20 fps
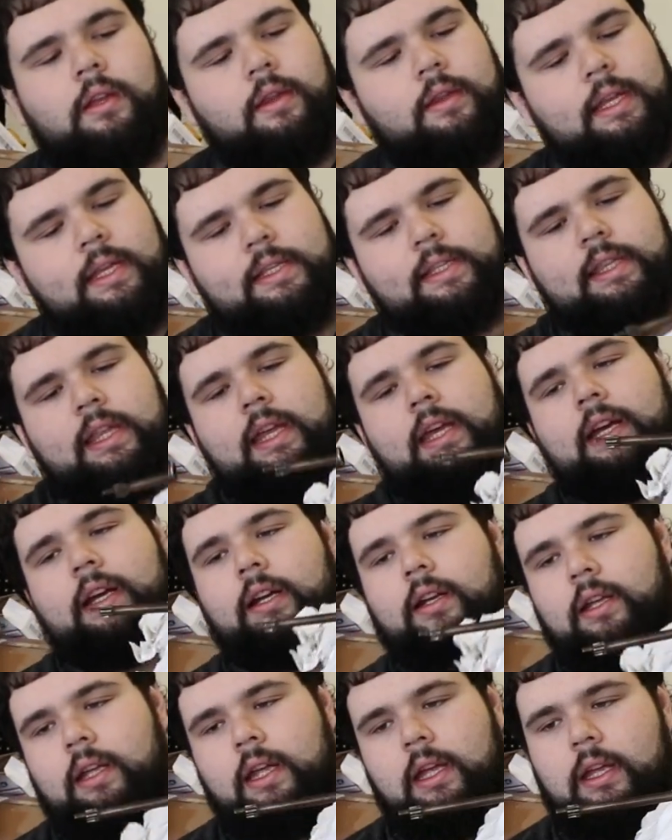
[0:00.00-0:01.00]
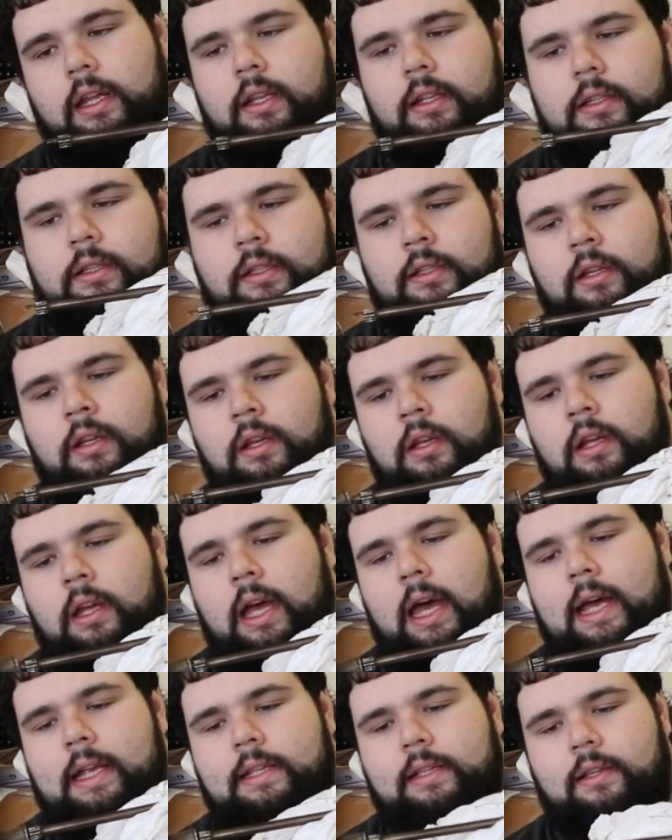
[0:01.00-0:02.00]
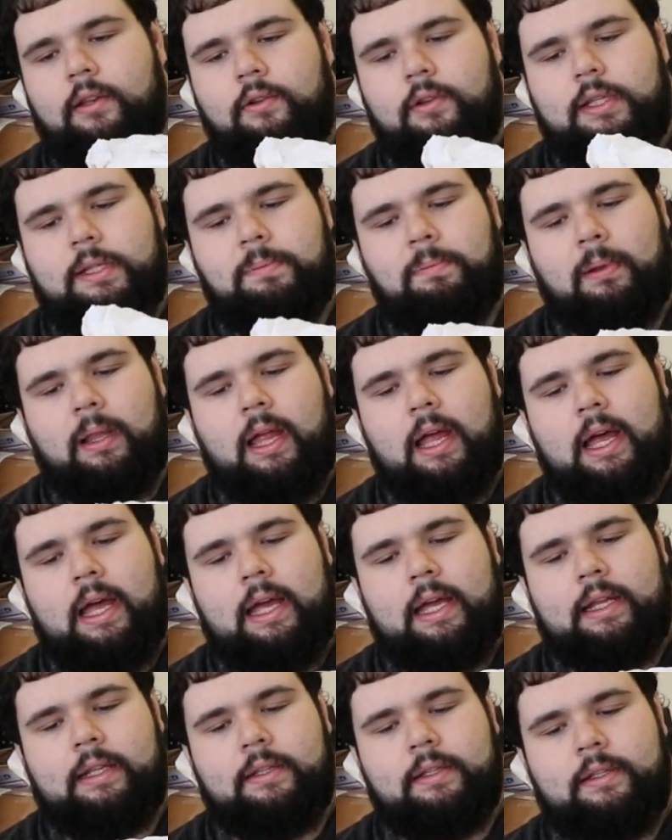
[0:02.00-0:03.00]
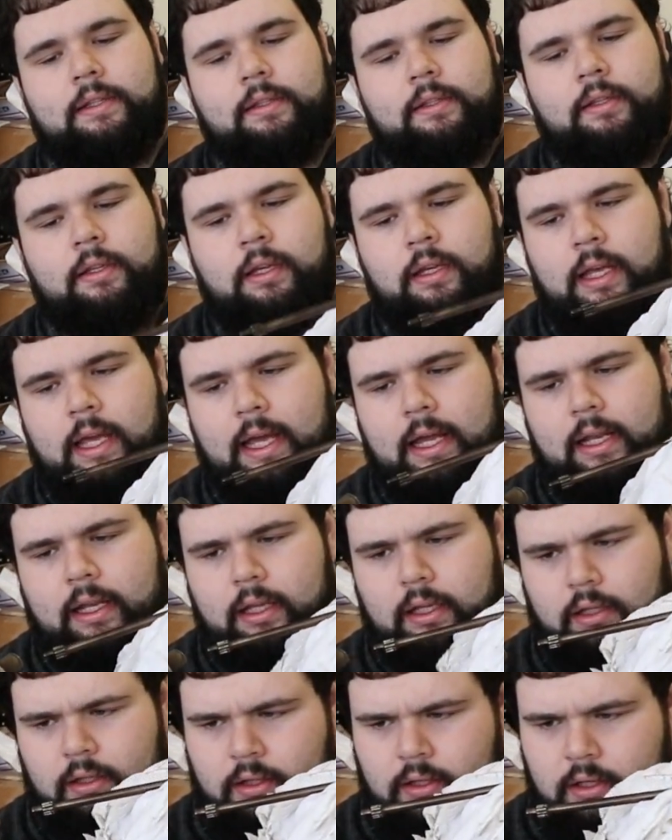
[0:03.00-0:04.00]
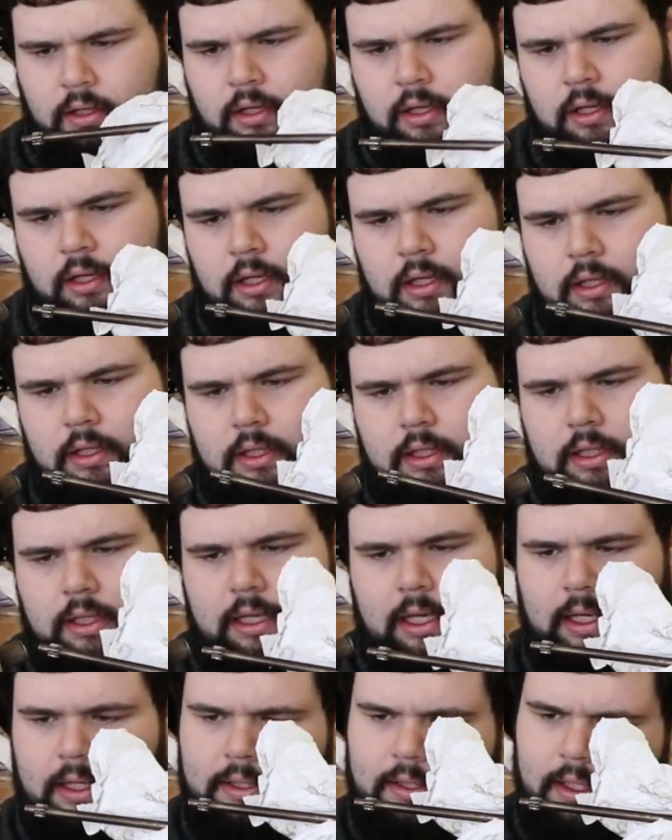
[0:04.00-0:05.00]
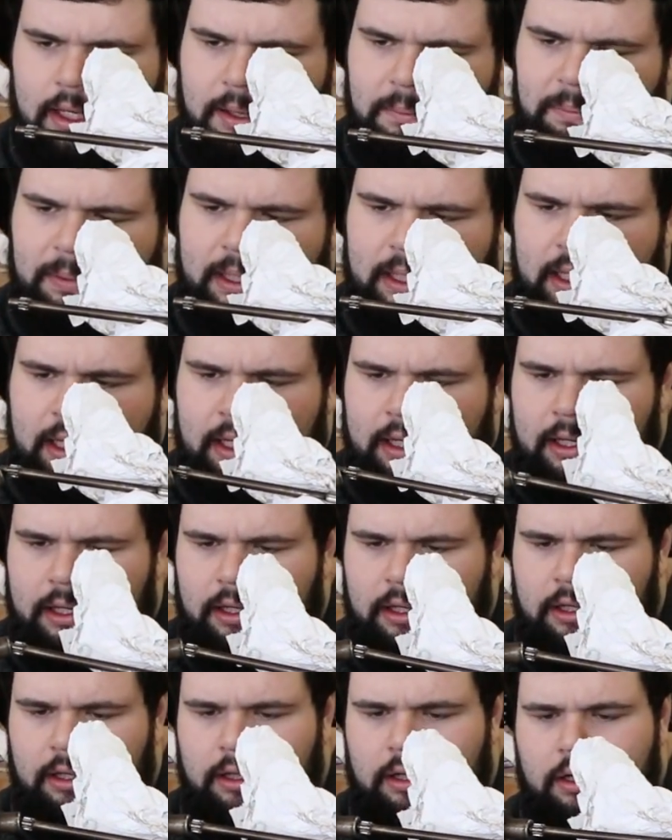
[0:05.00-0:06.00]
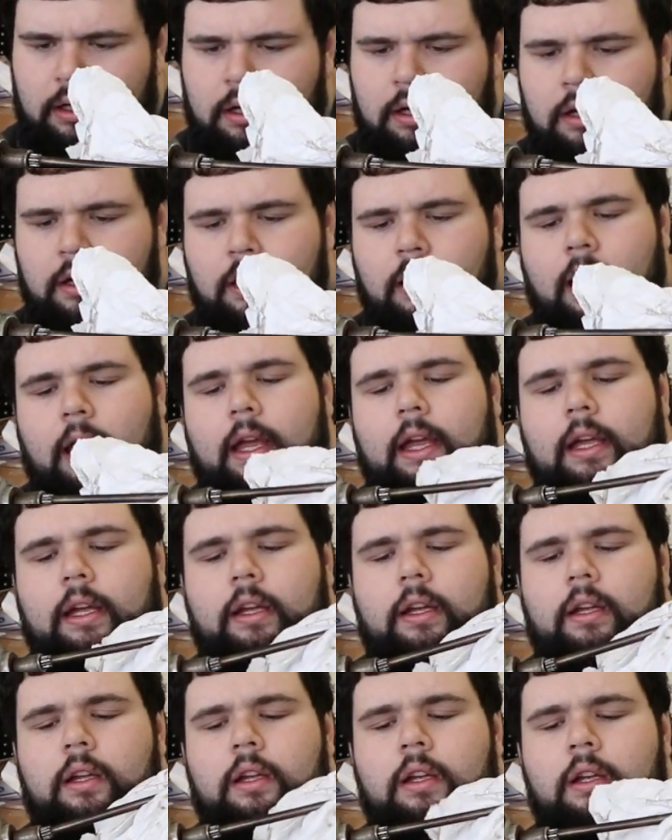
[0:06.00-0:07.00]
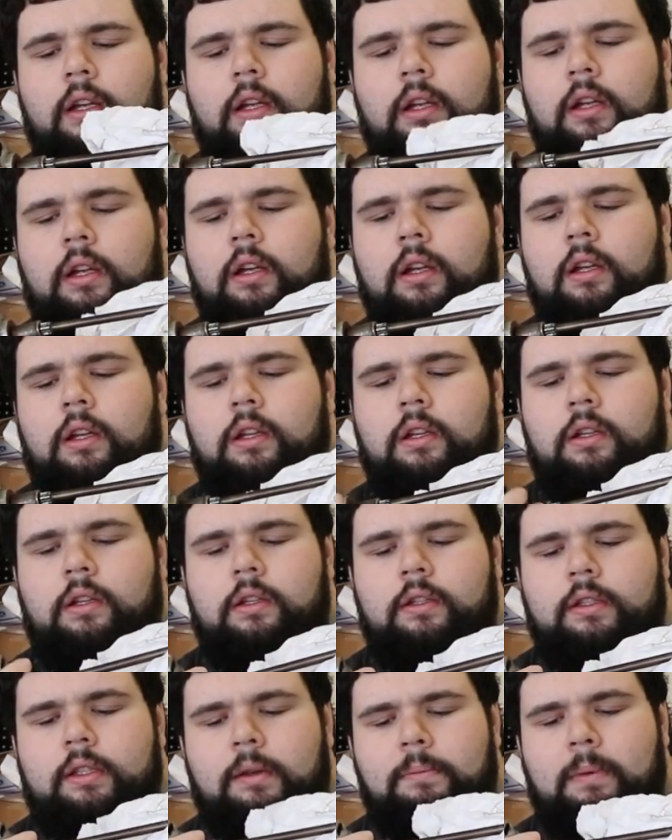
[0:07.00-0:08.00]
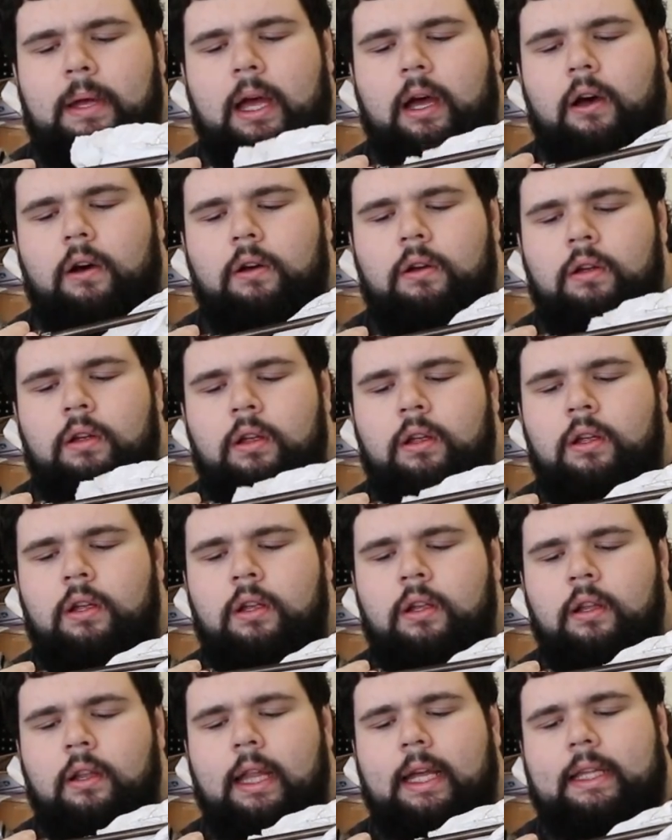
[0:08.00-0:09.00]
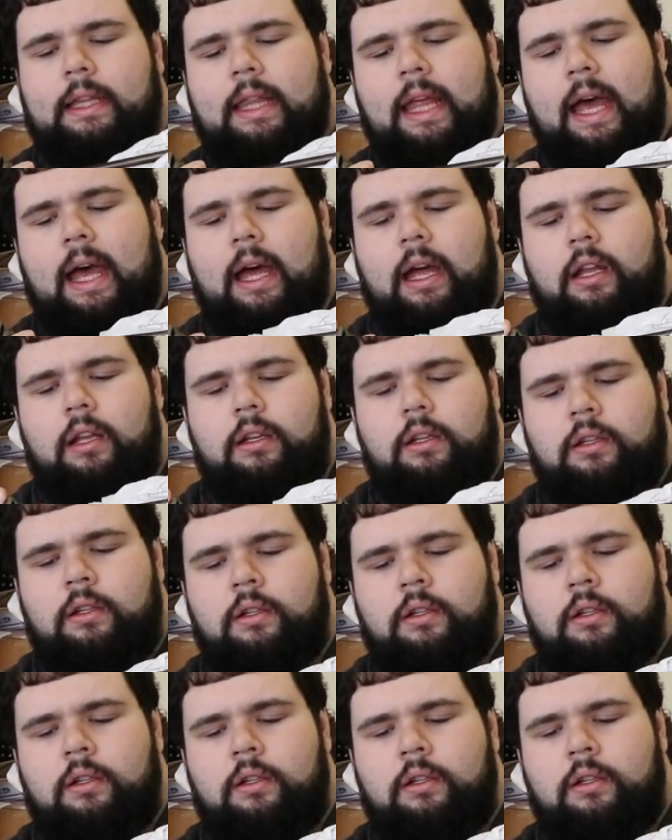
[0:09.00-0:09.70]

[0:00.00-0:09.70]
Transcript: this thing. It has little splines and it sticks up in here like somehow like that.